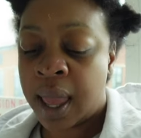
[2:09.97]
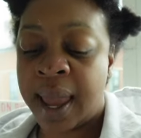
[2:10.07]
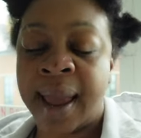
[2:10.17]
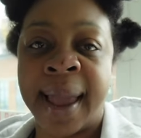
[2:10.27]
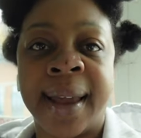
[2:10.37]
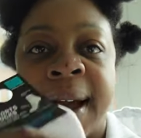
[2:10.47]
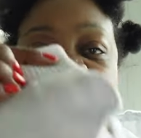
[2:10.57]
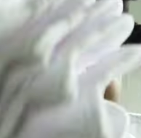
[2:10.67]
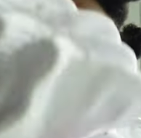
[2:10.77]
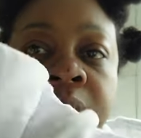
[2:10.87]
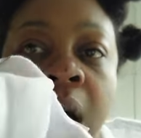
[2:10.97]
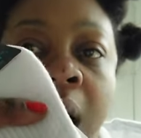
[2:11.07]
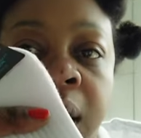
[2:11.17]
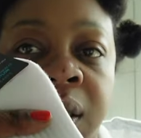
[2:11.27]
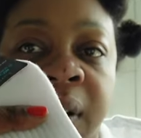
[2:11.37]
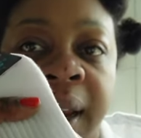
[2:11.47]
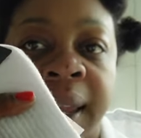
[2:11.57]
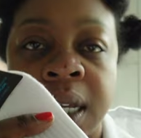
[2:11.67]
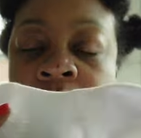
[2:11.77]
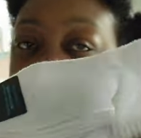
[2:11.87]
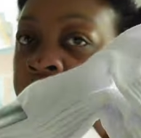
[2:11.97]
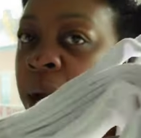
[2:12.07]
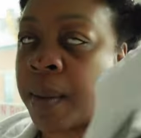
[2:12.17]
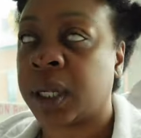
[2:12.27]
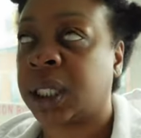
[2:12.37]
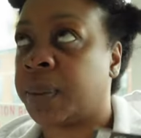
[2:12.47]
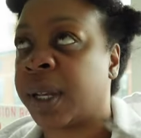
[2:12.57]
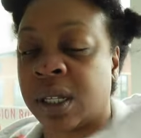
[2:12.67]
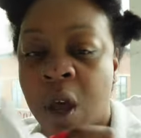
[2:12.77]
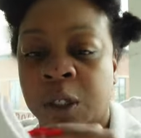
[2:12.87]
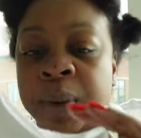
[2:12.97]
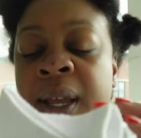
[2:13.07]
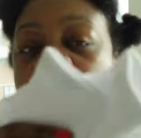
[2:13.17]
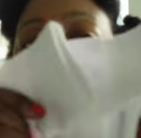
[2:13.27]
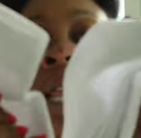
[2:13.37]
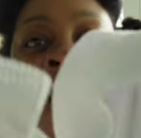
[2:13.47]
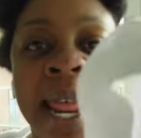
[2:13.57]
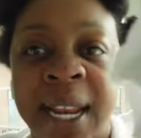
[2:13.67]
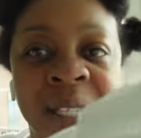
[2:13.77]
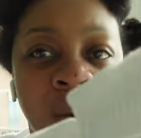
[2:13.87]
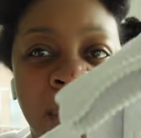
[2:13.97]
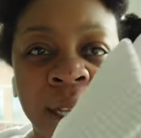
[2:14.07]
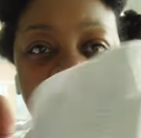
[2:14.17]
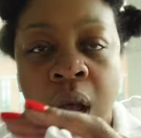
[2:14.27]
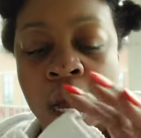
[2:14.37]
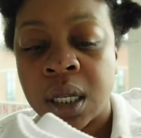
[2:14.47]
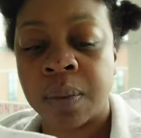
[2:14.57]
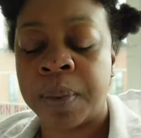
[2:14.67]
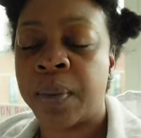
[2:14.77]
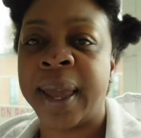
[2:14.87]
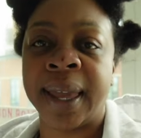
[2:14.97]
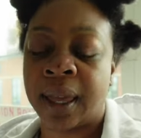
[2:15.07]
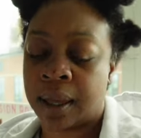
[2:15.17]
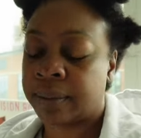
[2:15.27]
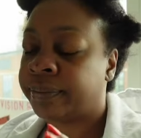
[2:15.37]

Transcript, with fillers: And I got some socks, right? Because, you know, Primark's are the best socks, but I need some white socks. But wait,